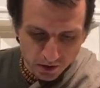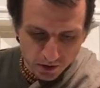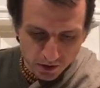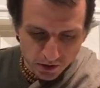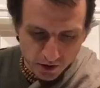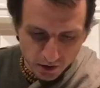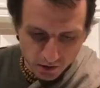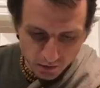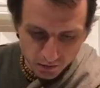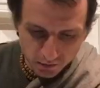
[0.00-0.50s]

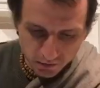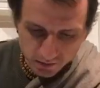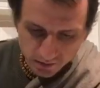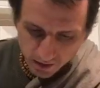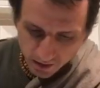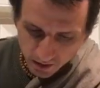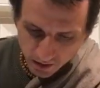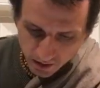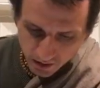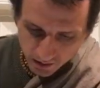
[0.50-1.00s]

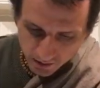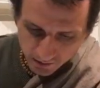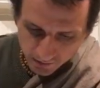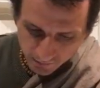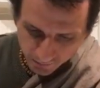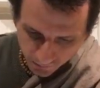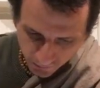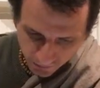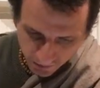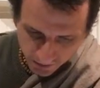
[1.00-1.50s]
Shakuntala in
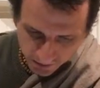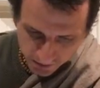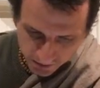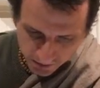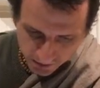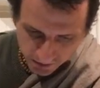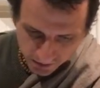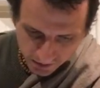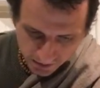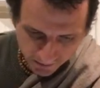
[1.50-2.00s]
the forest.
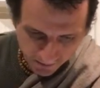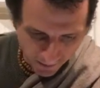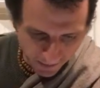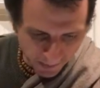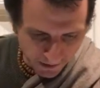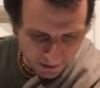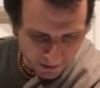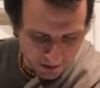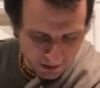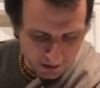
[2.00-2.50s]

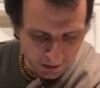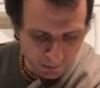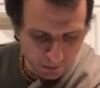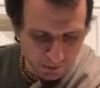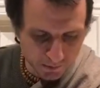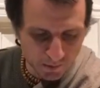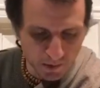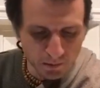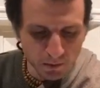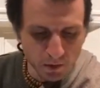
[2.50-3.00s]
He
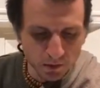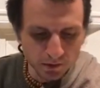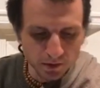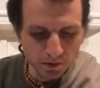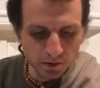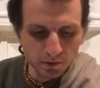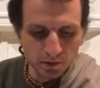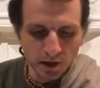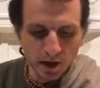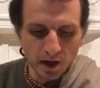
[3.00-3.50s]
was
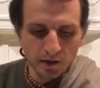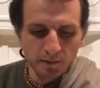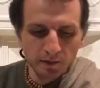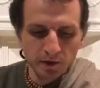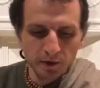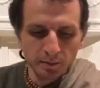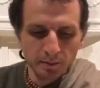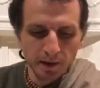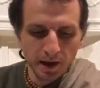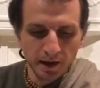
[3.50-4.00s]
promoted to the
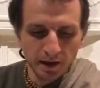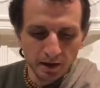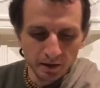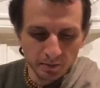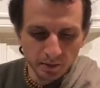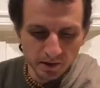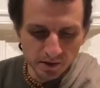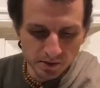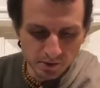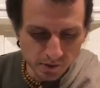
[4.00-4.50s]
heavenly
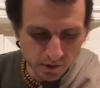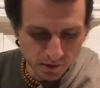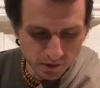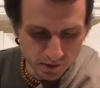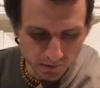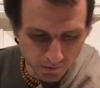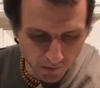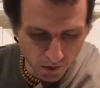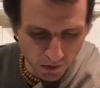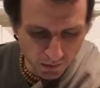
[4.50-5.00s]
planet by
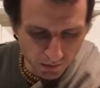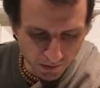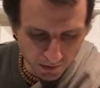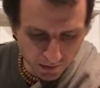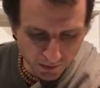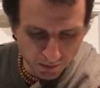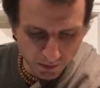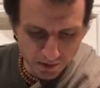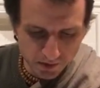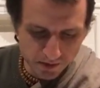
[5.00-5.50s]
strictly following
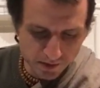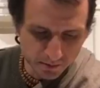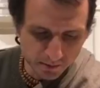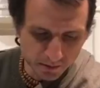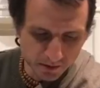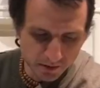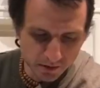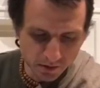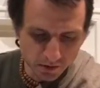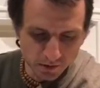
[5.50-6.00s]
the
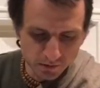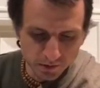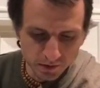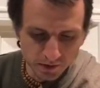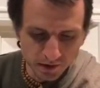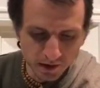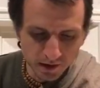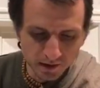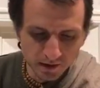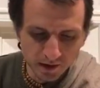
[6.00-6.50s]
principles of
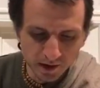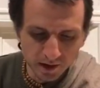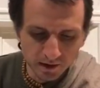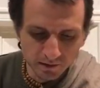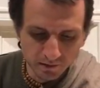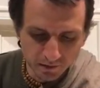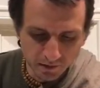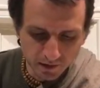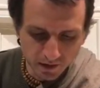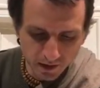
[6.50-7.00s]
retired
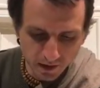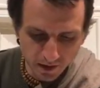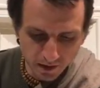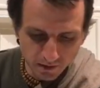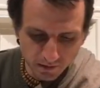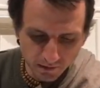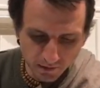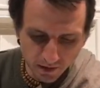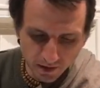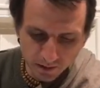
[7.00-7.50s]
life,
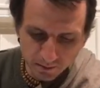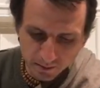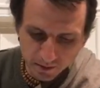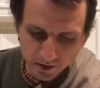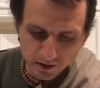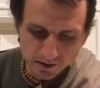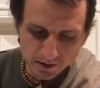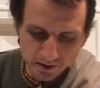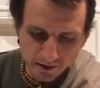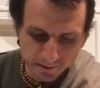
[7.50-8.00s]

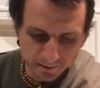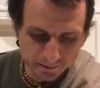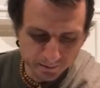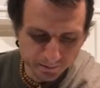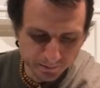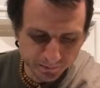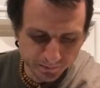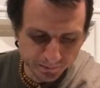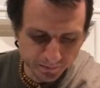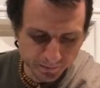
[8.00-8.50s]
Vanaprastha.
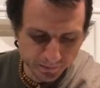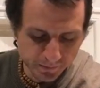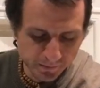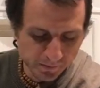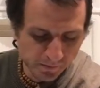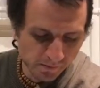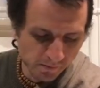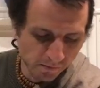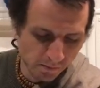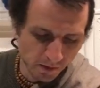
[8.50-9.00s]

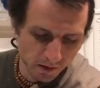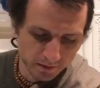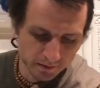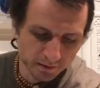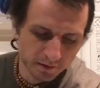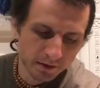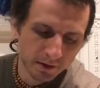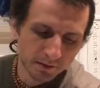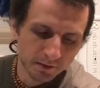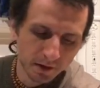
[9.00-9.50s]

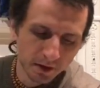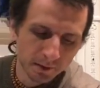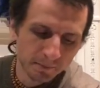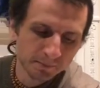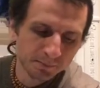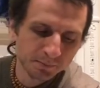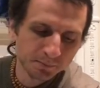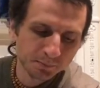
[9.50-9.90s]
Devala,